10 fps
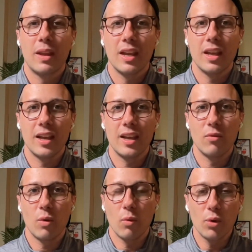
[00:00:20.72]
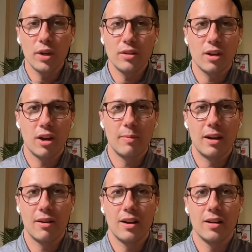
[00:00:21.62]
And what we're going to talk
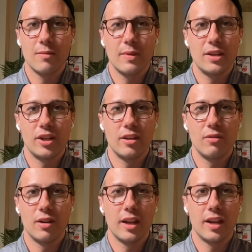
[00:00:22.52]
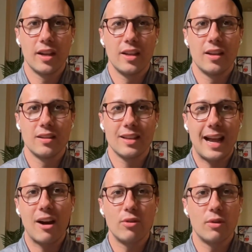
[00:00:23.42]
about on Demand Gen U today is
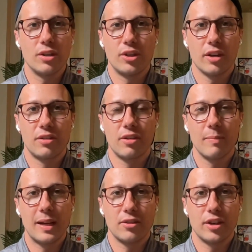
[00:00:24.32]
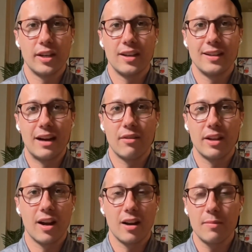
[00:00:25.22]
how you can adjust your messaging in a down
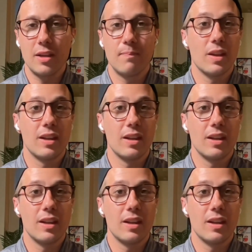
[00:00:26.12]
economy